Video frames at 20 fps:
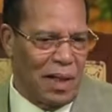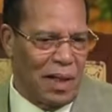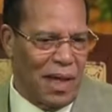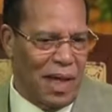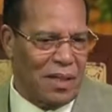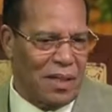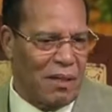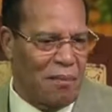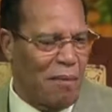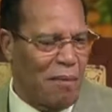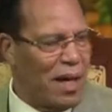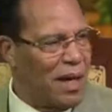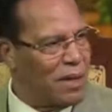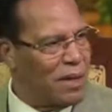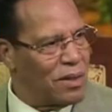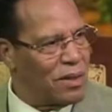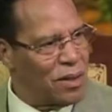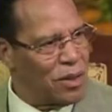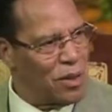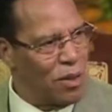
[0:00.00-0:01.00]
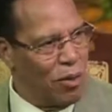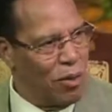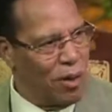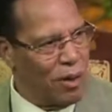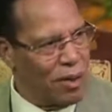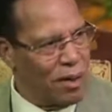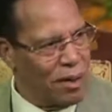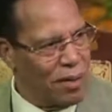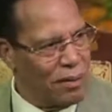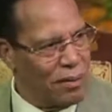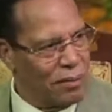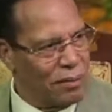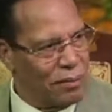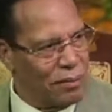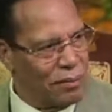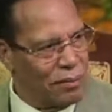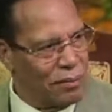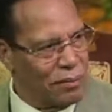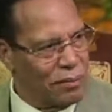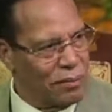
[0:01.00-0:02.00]
But as a man soweth,
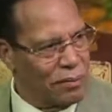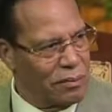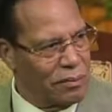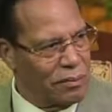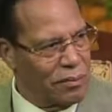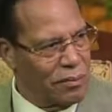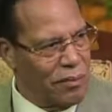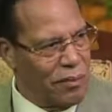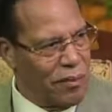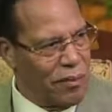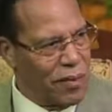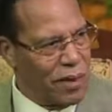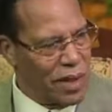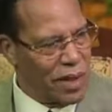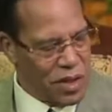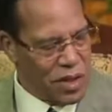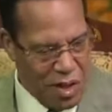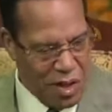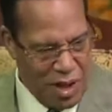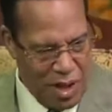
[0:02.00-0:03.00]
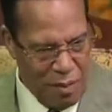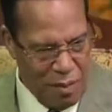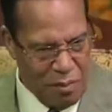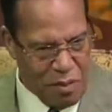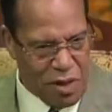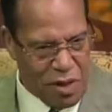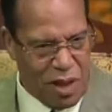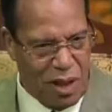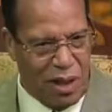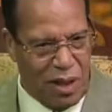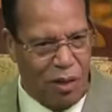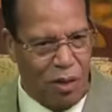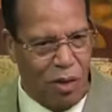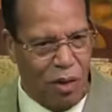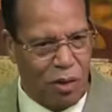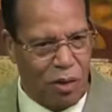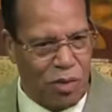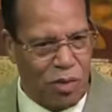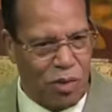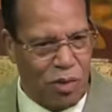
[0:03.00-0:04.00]
the same shall
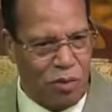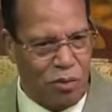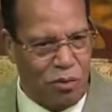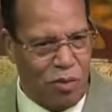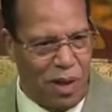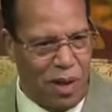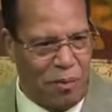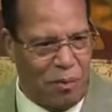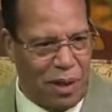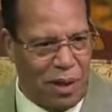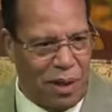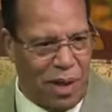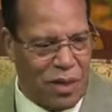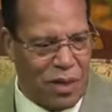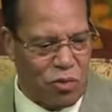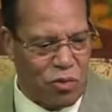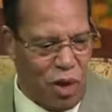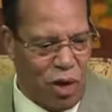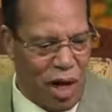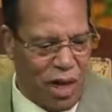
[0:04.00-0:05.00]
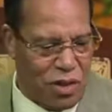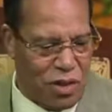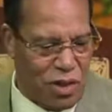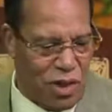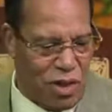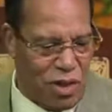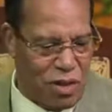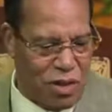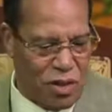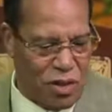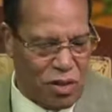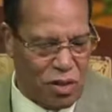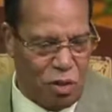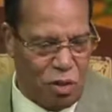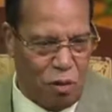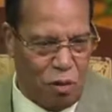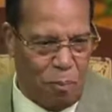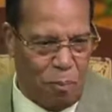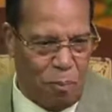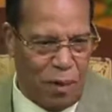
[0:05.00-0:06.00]
he also reap. And that's why Jesus
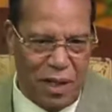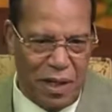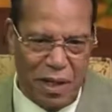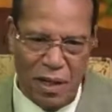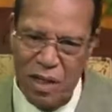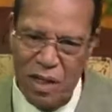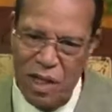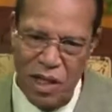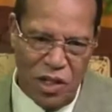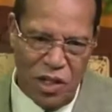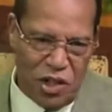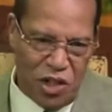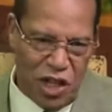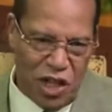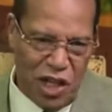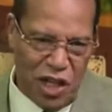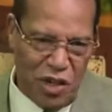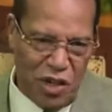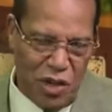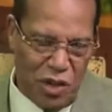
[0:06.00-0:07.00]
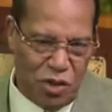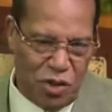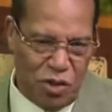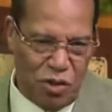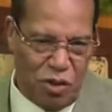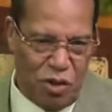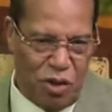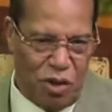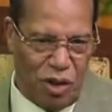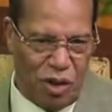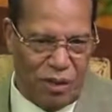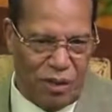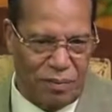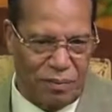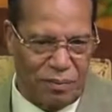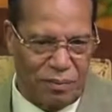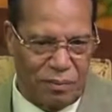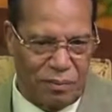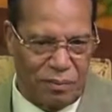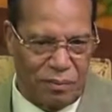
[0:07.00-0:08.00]
told Peter, Sheathe your
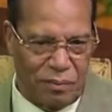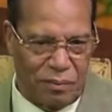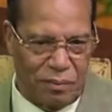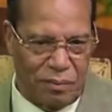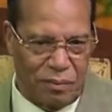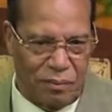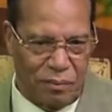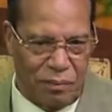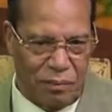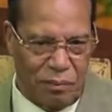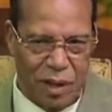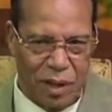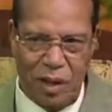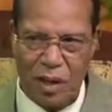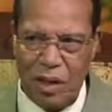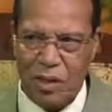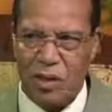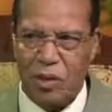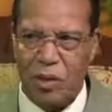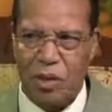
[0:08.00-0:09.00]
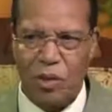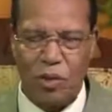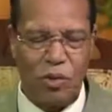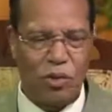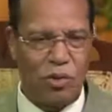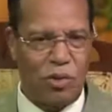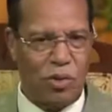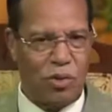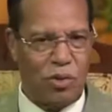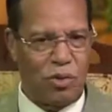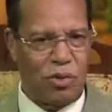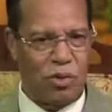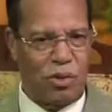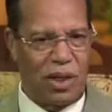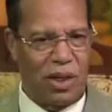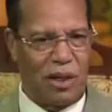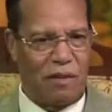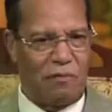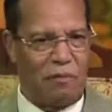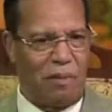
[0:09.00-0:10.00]
sword, because those
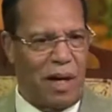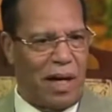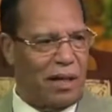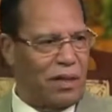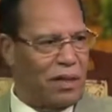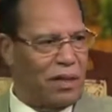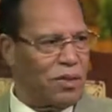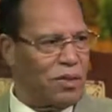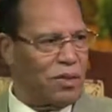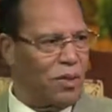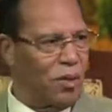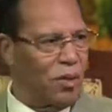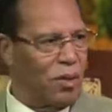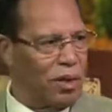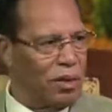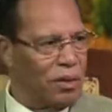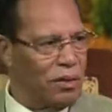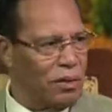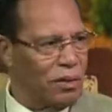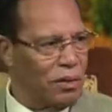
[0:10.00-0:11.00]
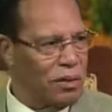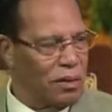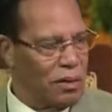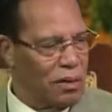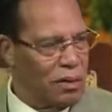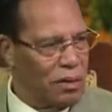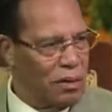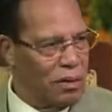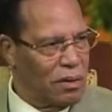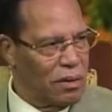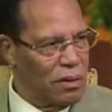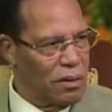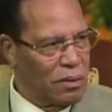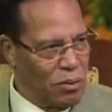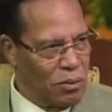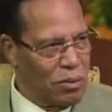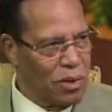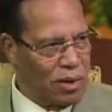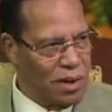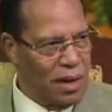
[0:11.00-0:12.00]
who live by the sword
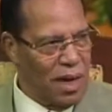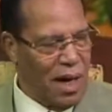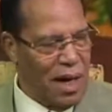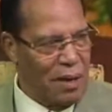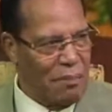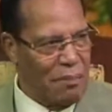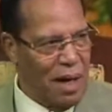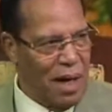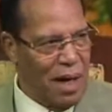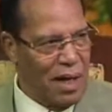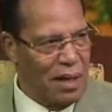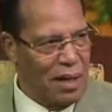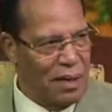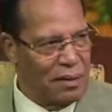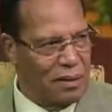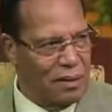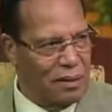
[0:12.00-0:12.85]
will die by